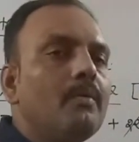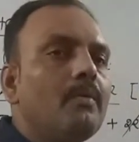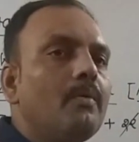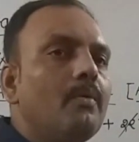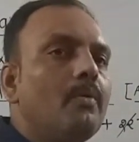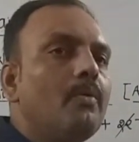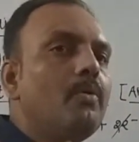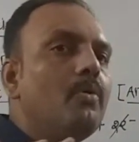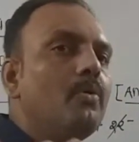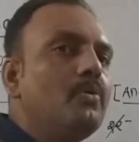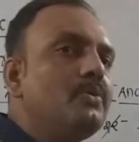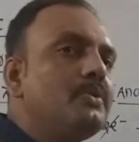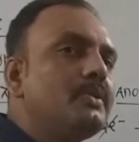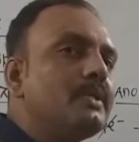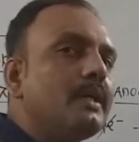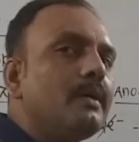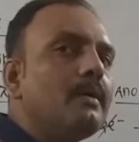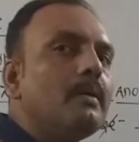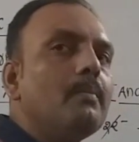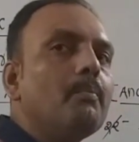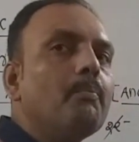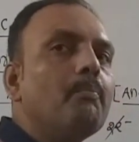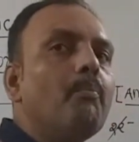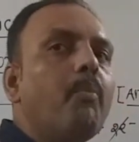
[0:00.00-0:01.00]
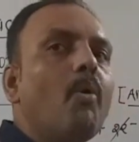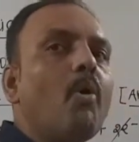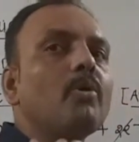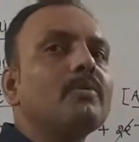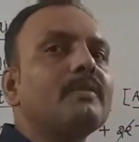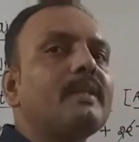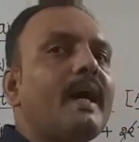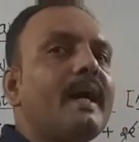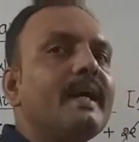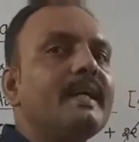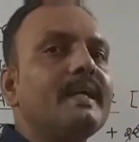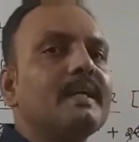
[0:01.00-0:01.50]
whose
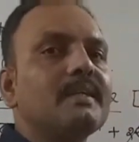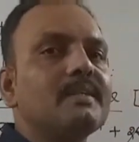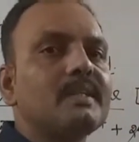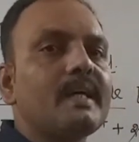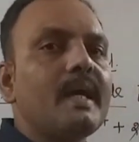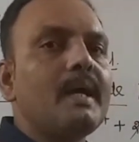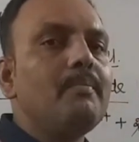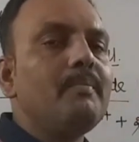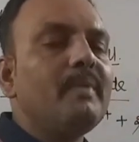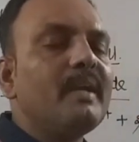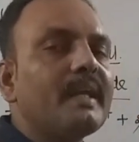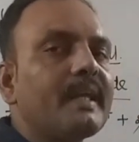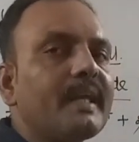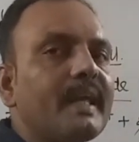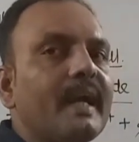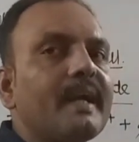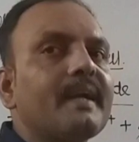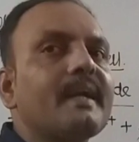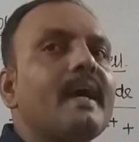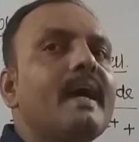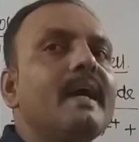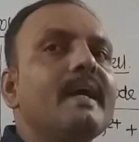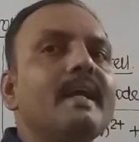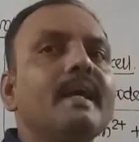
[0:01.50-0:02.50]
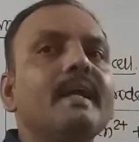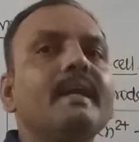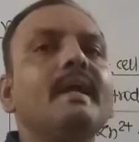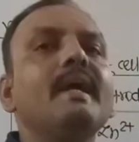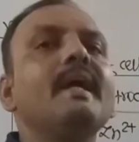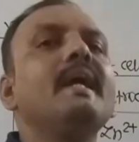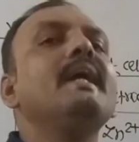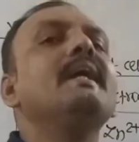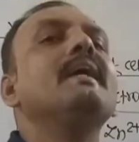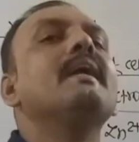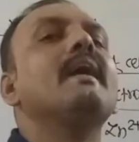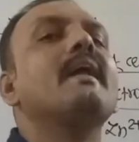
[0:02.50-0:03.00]
both ions, I mean cation
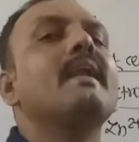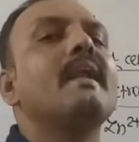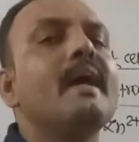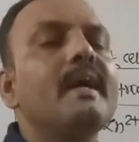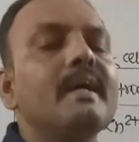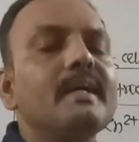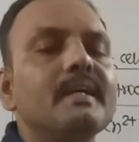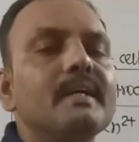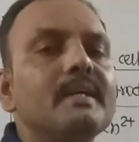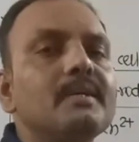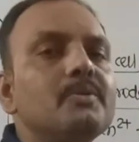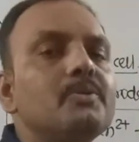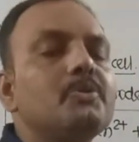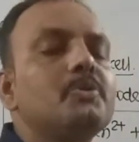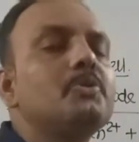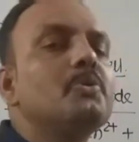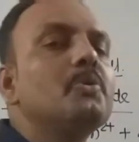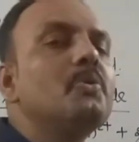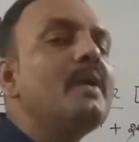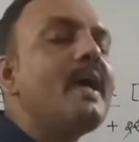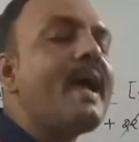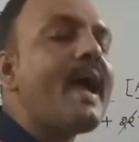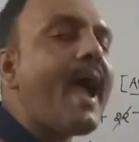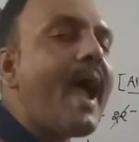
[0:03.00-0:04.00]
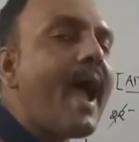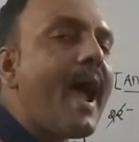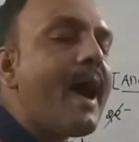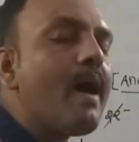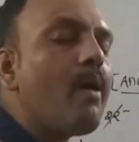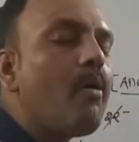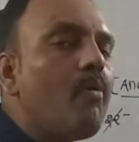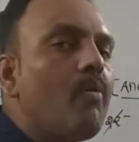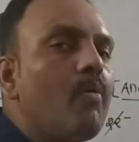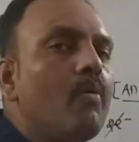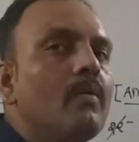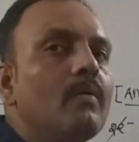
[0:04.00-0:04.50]
and anion, should
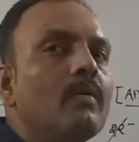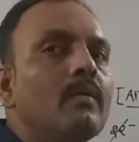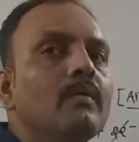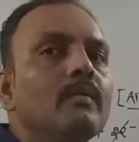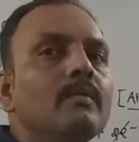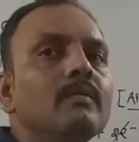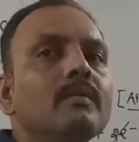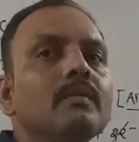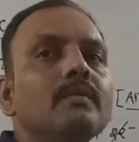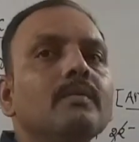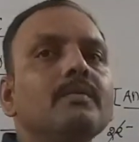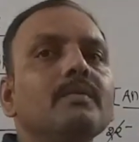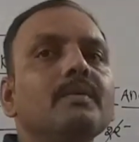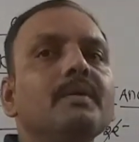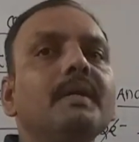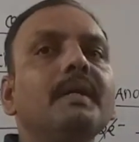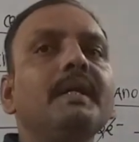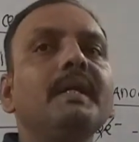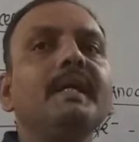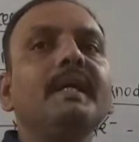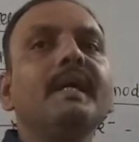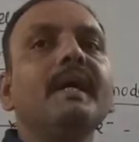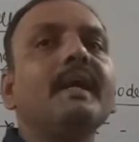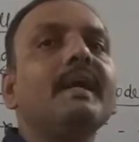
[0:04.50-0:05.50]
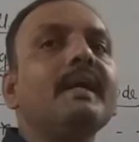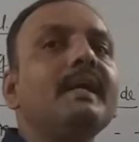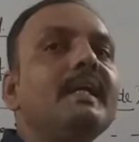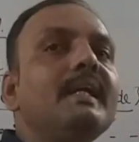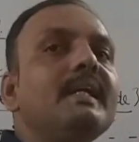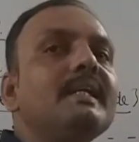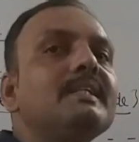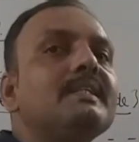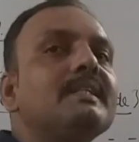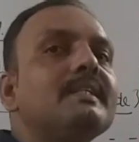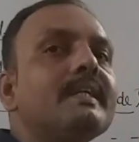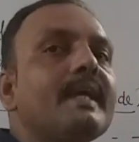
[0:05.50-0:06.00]
have
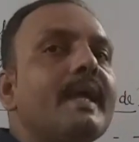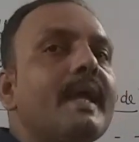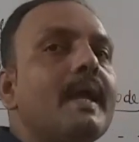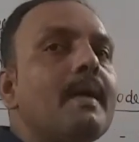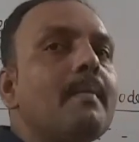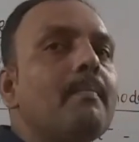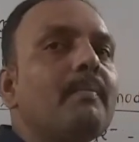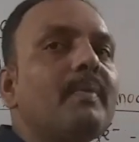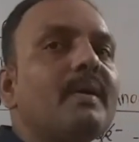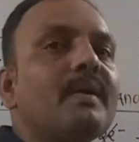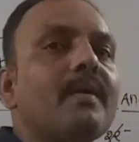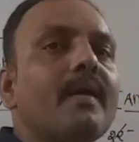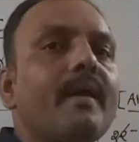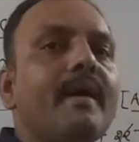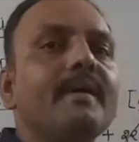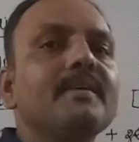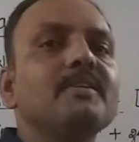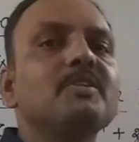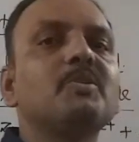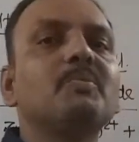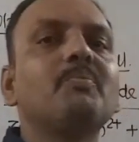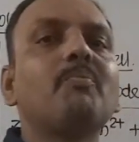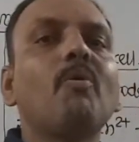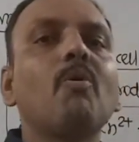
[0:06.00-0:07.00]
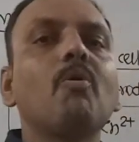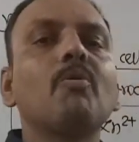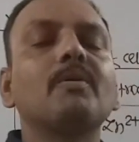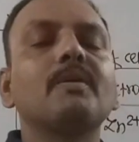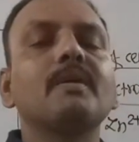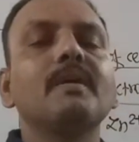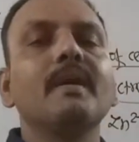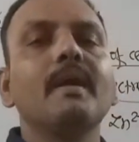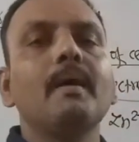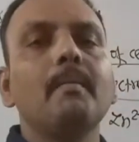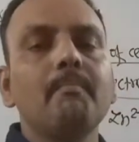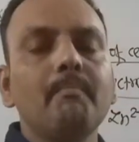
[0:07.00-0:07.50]
nearly same
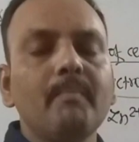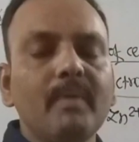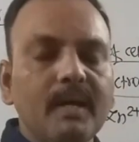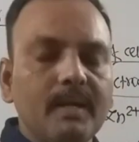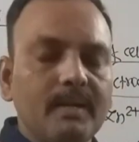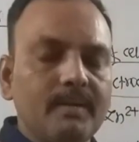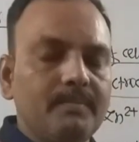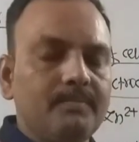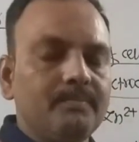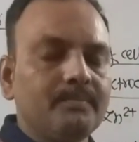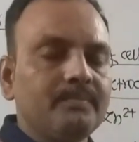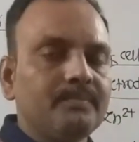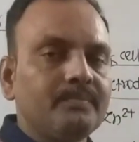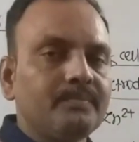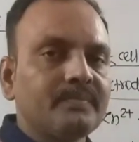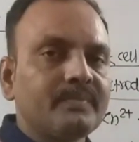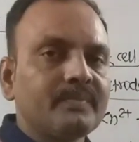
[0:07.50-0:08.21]
transport number.